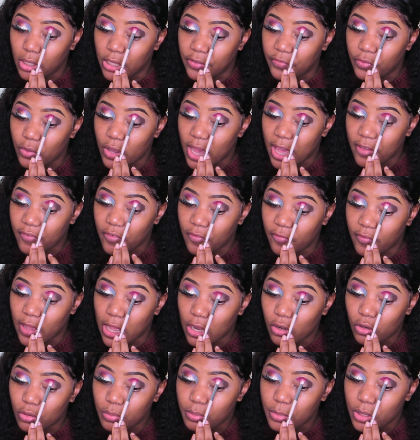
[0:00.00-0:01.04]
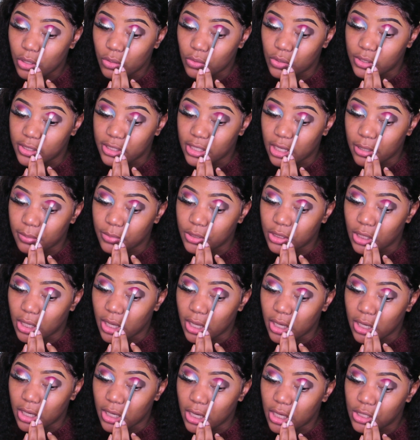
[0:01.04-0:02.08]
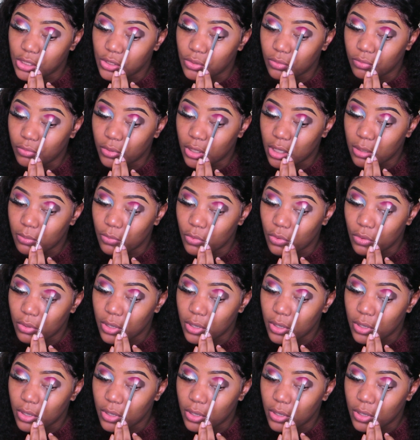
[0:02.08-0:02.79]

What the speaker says: If you haven't followed me on Snapchat and Instagram,